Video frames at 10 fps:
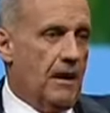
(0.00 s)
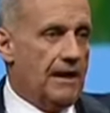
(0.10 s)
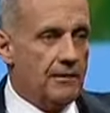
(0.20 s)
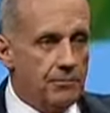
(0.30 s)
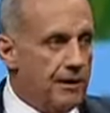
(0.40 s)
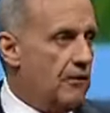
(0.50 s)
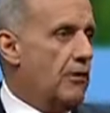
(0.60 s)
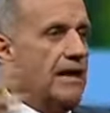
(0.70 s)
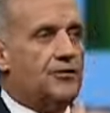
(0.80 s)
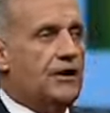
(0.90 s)
I could bring
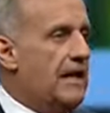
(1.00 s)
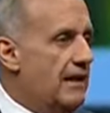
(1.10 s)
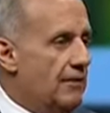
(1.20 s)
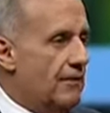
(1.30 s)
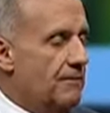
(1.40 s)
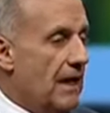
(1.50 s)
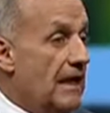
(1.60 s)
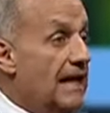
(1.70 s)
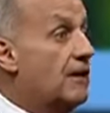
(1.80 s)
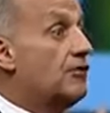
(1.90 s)
crowds together
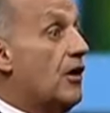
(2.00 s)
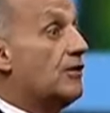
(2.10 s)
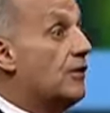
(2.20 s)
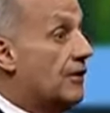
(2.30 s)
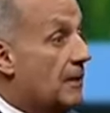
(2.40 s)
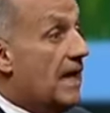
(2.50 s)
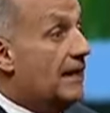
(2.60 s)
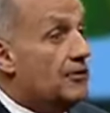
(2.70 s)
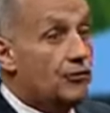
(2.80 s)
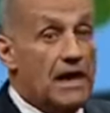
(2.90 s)
and I can talk to them and I
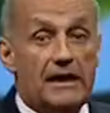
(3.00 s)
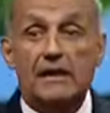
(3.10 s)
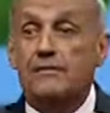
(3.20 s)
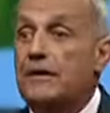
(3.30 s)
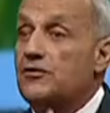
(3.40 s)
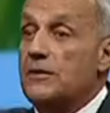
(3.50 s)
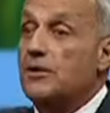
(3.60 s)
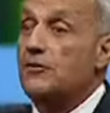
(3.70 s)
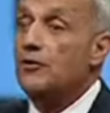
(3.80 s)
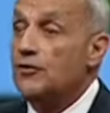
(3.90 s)
can try and convince them
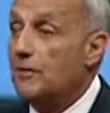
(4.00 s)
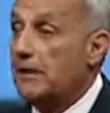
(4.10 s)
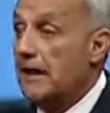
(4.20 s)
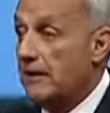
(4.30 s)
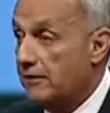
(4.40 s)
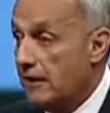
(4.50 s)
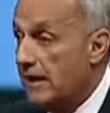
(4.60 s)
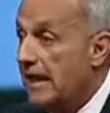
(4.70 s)
to do something healthy,